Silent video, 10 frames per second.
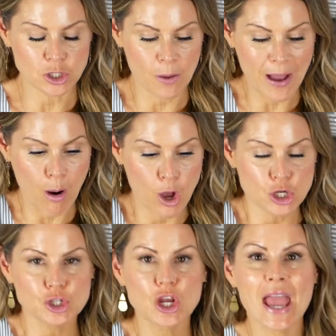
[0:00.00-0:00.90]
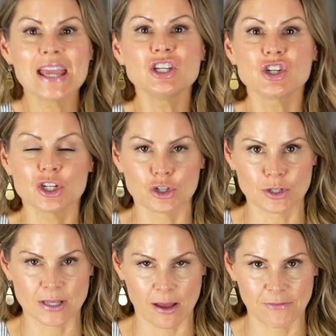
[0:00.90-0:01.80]
about changing
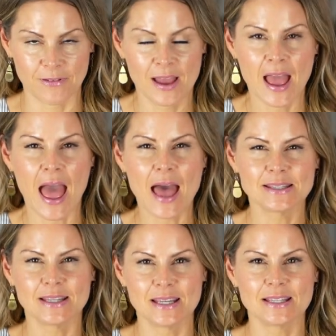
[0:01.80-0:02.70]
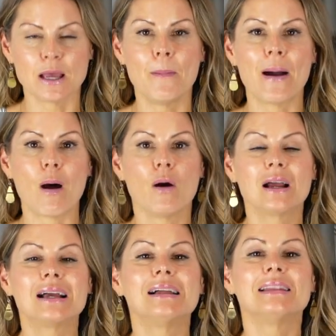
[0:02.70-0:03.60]
yourself as it is about
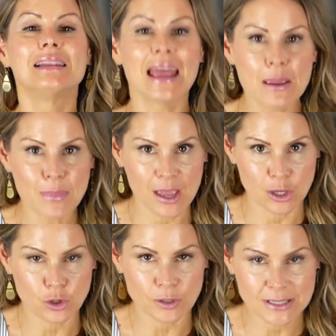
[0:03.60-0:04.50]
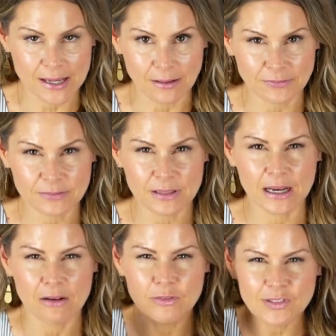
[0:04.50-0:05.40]
claiming yourself. And
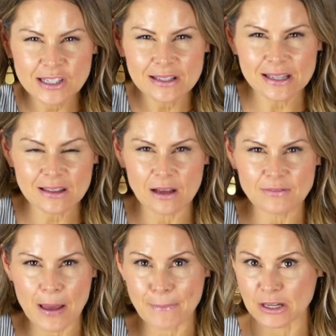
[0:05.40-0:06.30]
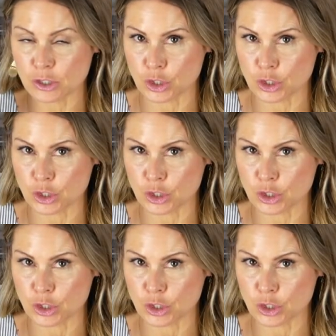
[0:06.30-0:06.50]
I really love that mental